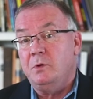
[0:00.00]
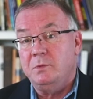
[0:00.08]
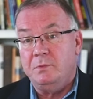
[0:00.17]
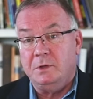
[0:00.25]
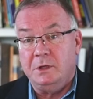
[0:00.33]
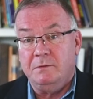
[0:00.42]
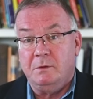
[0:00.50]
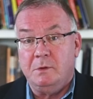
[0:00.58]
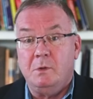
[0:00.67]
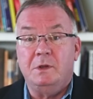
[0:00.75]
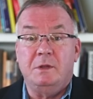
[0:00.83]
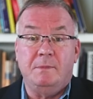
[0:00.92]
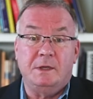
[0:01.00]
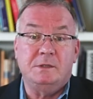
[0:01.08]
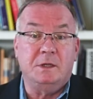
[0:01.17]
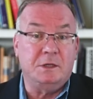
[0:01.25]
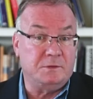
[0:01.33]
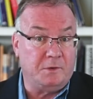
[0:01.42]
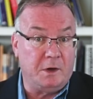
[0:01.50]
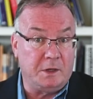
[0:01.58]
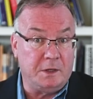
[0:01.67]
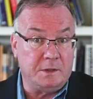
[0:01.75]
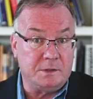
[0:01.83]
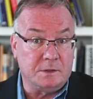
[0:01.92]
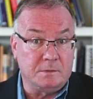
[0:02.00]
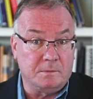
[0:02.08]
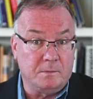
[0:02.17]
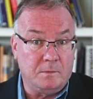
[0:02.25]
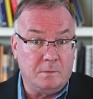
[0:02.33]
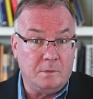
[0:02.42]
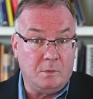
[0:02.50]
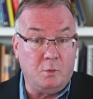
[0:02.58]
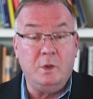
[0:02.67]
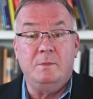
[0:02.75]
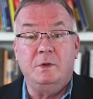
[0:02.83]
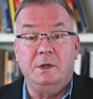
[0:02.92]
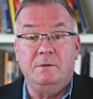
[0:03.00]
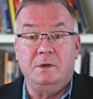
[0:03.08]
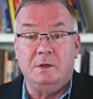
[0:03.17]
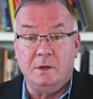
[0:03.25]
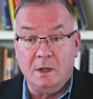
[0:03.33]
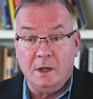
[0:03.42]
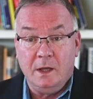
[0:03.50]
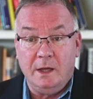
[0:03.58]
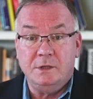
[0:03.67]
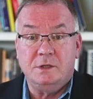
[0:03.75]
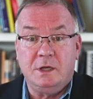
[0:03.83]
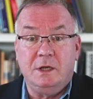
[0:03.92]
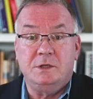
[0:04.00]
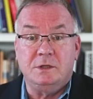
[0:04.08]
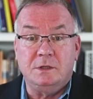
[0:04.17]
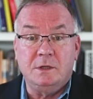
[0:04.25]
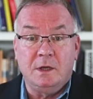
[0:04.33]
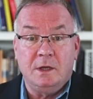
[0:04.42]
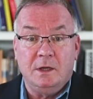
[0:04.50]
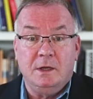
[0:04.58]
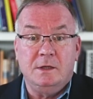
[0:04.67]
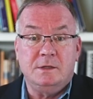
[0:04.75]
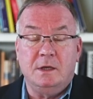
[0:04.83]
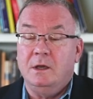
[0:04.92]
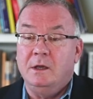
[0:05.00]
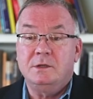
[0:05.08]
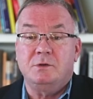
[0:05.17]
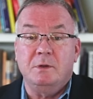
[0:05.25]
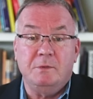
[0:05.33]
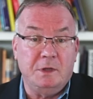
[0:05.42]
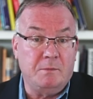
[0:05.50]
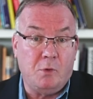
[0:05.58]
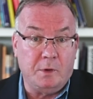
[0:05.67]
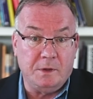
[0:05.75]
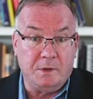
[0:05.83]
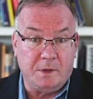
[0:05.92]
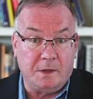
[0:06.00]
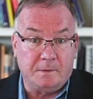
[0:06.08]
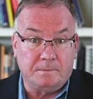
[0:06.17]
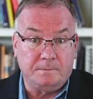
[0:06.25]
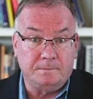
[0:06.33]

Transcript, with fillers: both believe that we want the best things for our kids. And we believe that education is an extremely important thing.